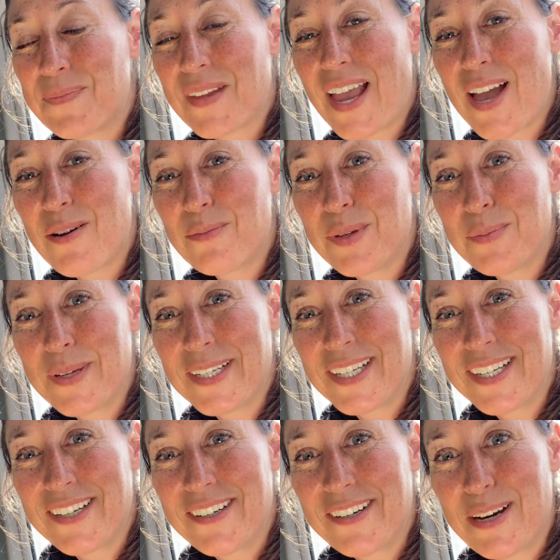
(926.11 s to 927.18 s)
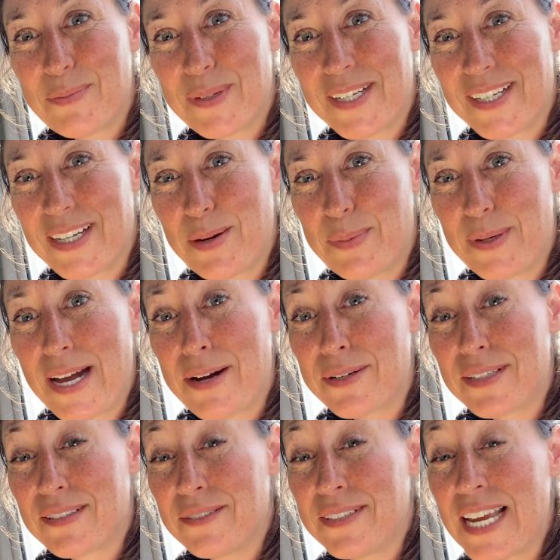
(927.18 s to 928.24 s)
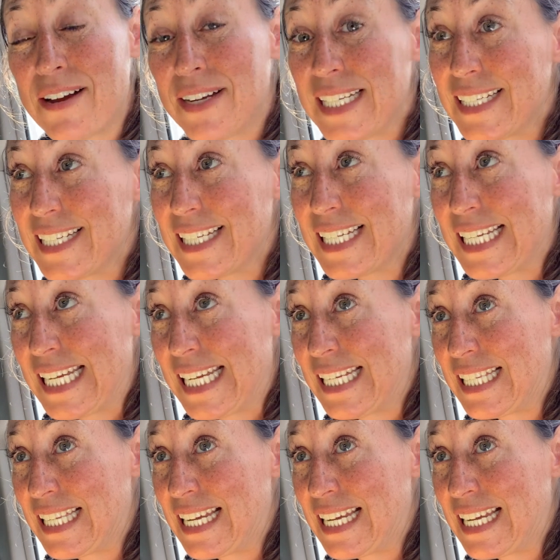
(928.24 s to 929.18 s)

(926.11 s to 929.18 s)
I'll be picking her up in a couple hours. So now I need to eat.